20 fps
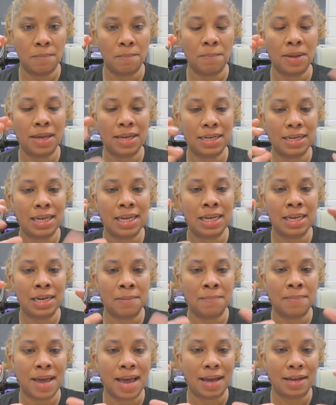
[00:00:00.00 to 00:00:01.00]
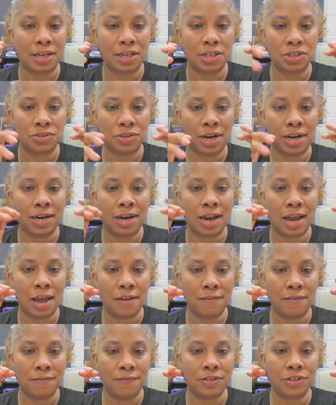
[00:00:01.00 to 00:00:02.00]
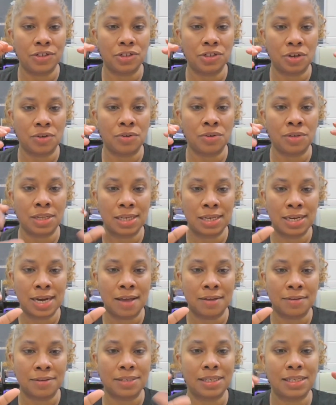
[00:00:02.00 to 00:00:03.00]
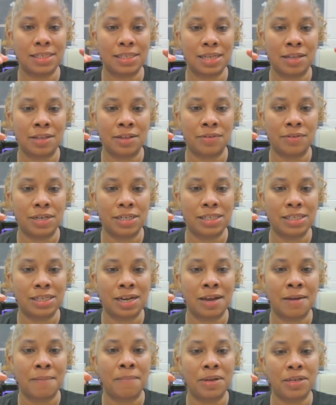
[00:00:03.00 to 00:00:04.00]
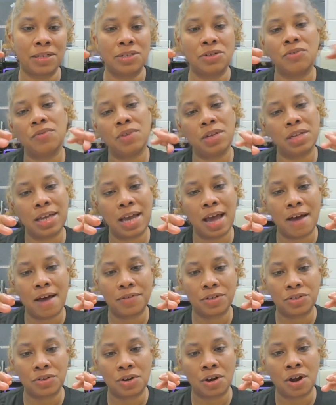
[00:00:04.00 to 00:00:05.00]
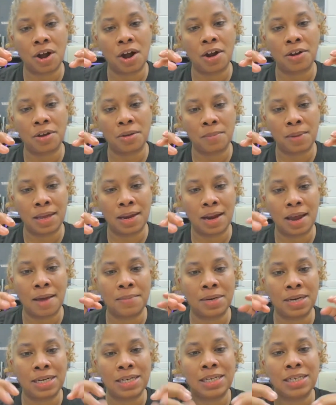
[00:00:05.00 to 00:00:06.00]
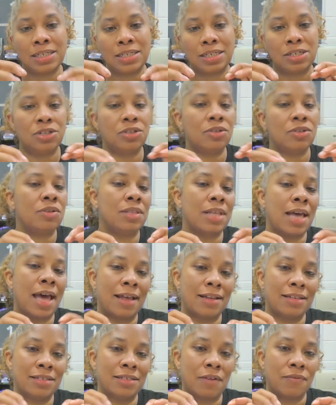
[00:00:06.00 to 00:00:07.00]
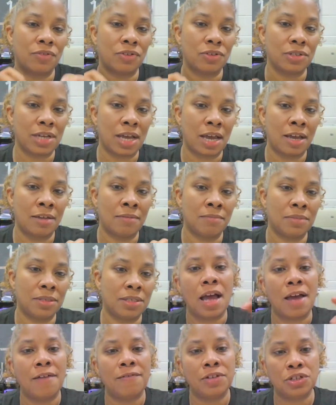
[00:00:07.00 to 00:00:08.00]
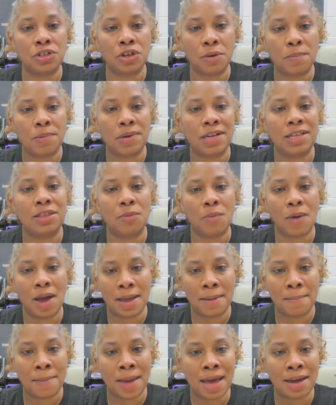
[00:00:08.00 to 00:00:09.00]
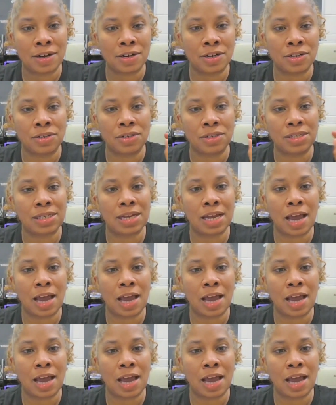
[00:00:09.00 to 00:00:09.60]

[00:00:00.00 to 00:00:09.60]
but in a package, right? I've shown the analysis and the reasoning, but to really have a strong argument, I'm going to need to do that several times. I've interpreted the why it matters